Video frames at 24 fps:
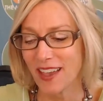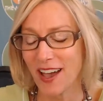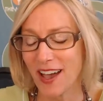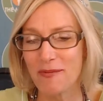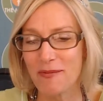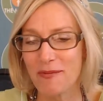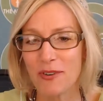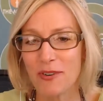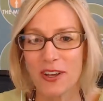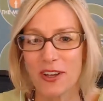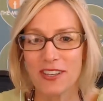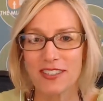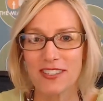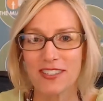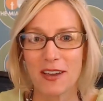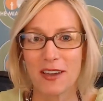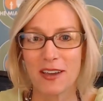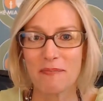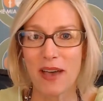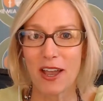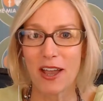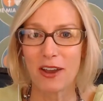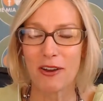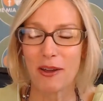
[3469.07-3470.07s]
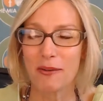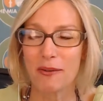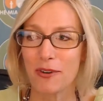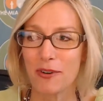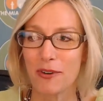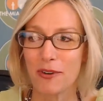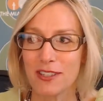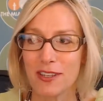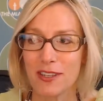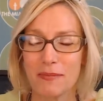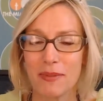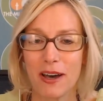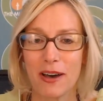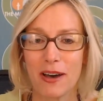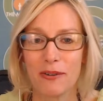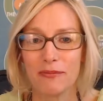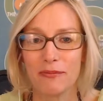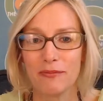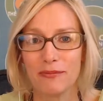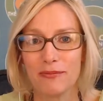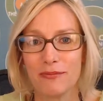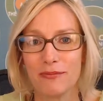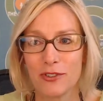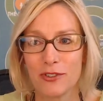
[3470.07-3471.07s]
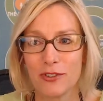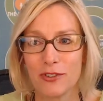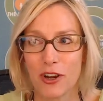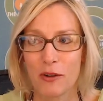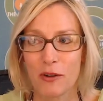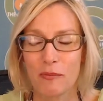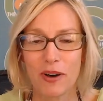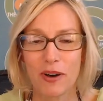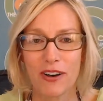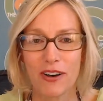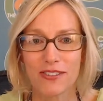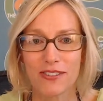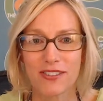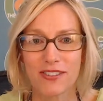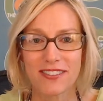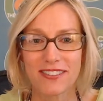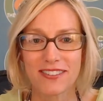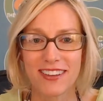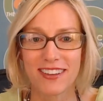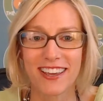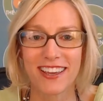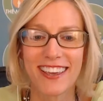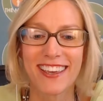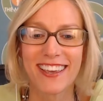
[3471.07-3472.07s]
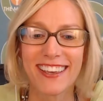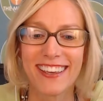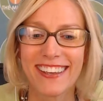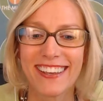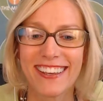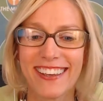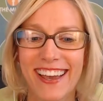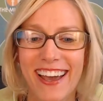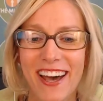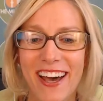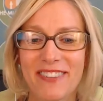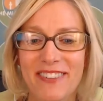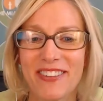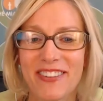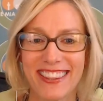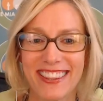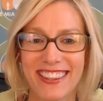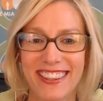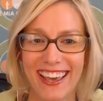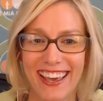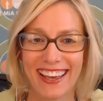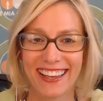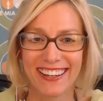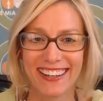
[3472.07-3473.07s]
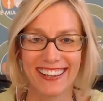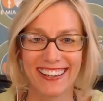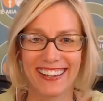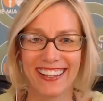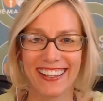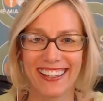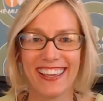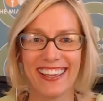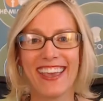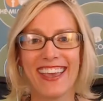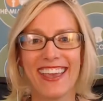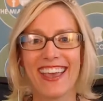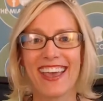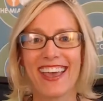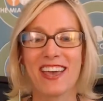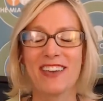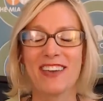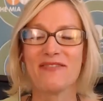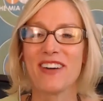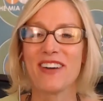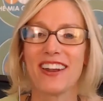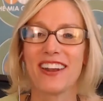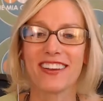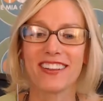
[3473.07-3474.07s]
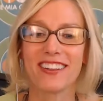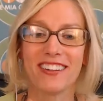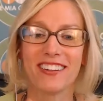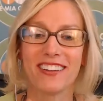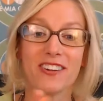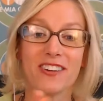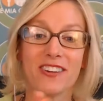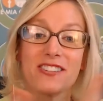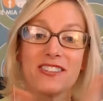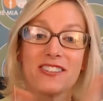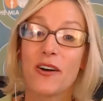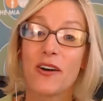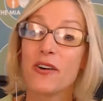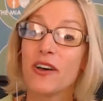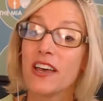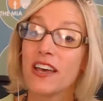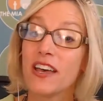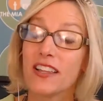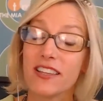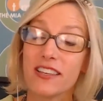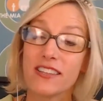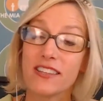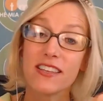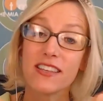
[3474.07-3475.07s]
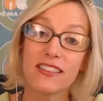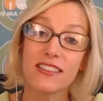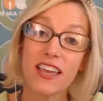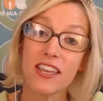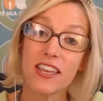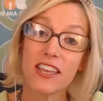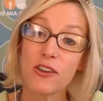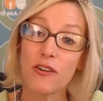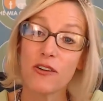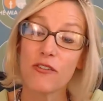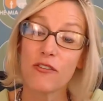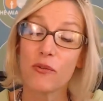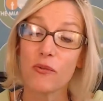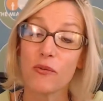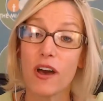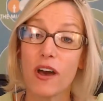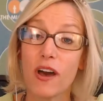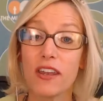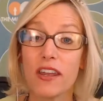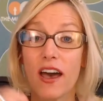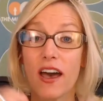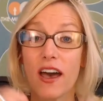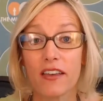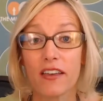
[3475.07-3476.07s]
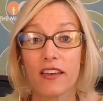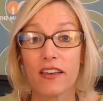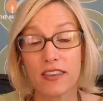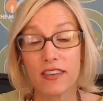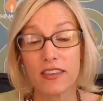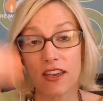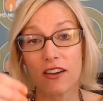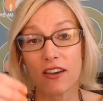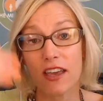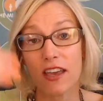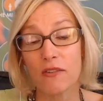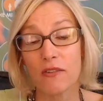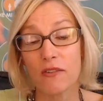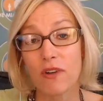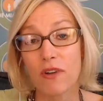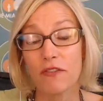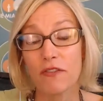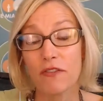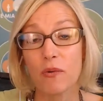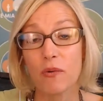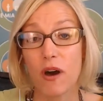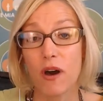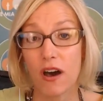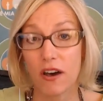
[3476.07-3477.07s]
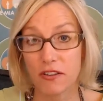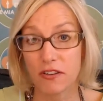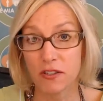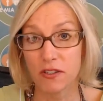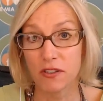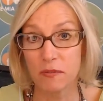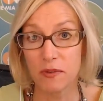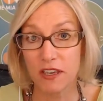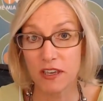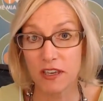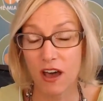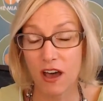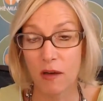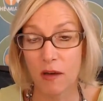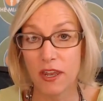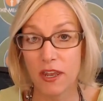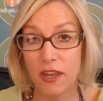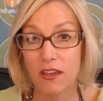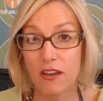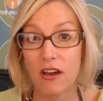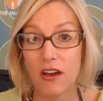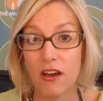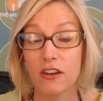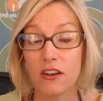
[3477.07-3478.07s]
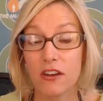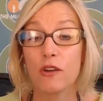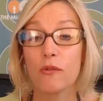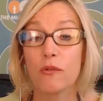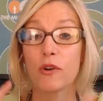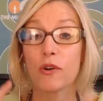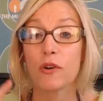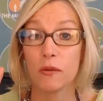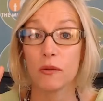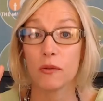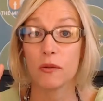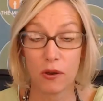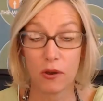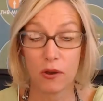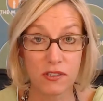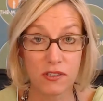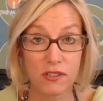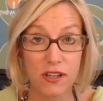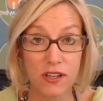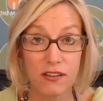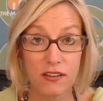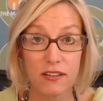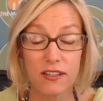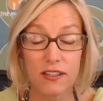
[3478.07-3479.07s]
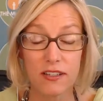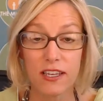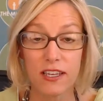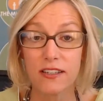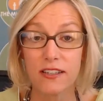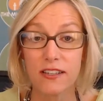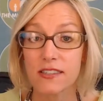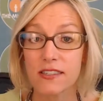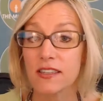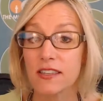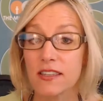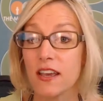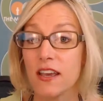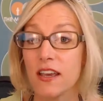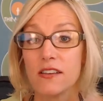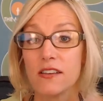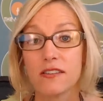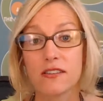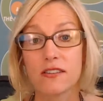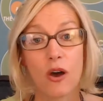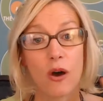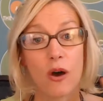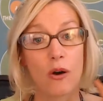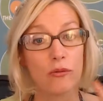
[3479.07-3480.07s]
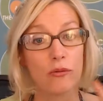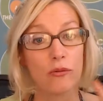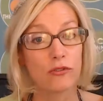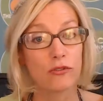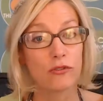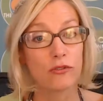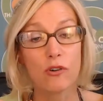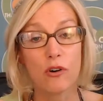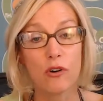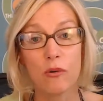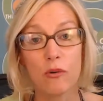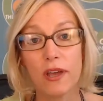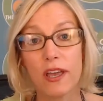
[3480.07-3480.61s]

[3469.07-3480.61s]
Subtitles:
I'm crazy. I'm Bat Crap Crazy about dryer balls. How about that? And Monica Leonard. So listen, thank you, everyone. Gary and Rafi will also be commenting on here. We're going to post all the links, so don't go